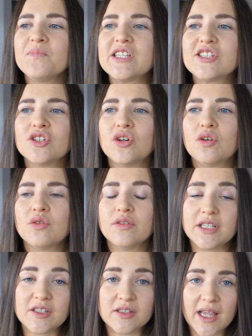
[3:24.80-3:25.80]
So
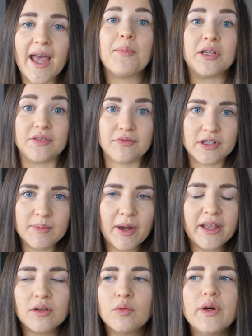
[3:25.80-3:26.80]
this app is free,
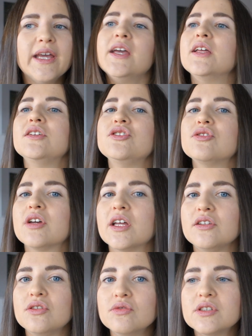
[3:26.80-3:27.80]
by the way, and you
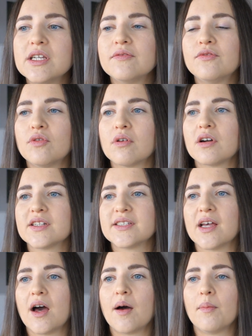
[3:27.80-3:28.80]
can use it for
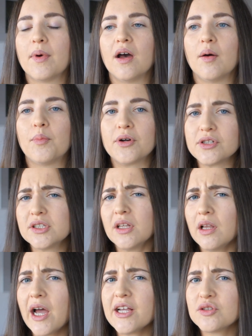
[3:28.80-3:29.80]
some
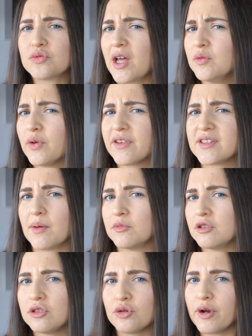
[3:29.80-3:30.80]
personalized run with some
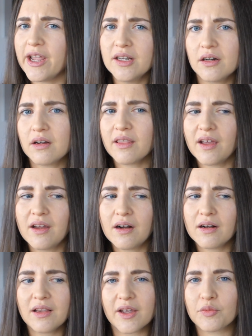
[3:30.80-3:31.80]
trainer
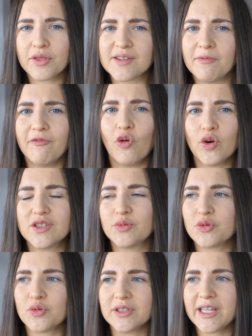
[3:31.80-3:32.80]
there, like with some voice
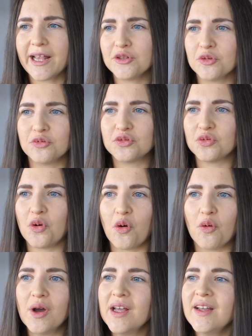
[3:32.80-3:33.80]
which will tell you to
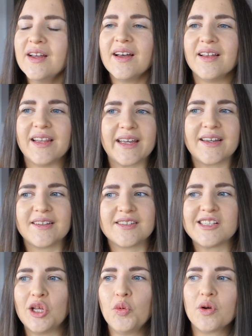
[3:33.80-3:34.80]
go
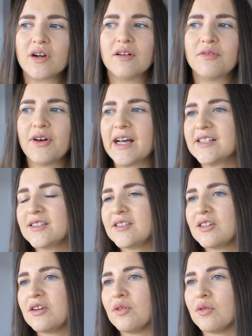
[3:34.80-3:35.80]
slower,
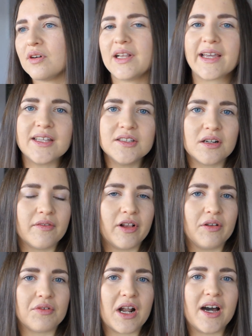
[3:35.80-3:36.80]
faster, or
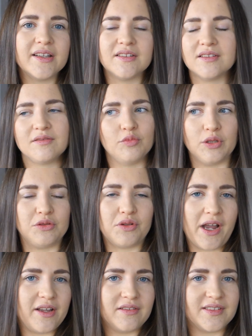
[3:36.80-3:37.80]
interval run, and we'll
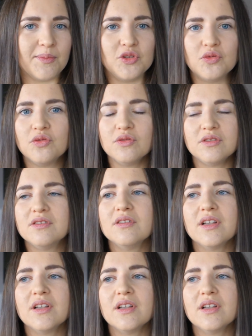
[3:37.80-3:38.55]
try some new